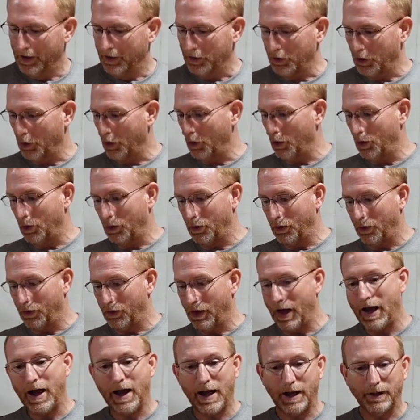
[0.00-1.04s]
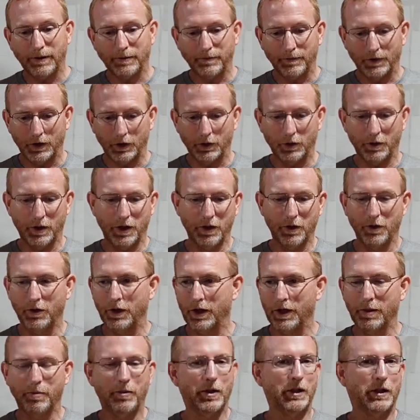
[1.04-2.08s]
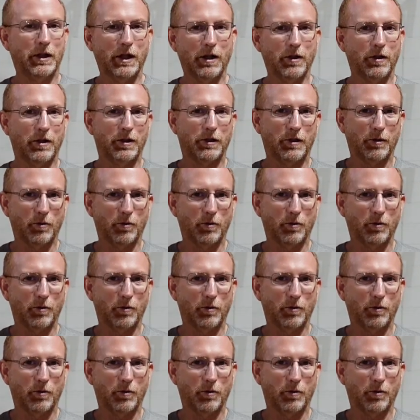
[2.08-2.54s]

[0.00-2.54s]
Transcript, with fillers: So that, you know, other than a big area